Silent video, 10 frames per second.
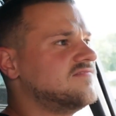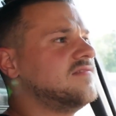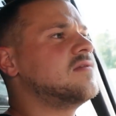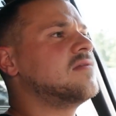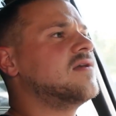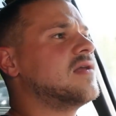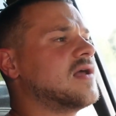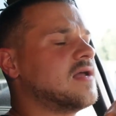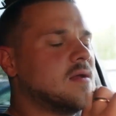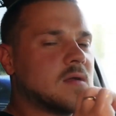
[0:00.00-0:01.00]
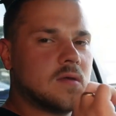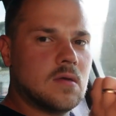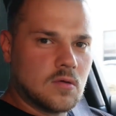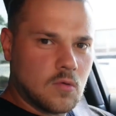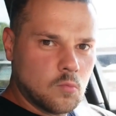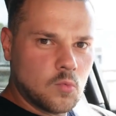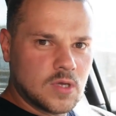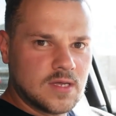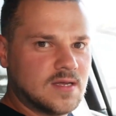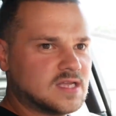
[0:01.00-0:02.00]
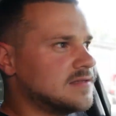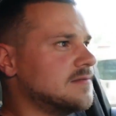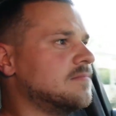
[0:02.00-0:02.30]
that the thing can break again,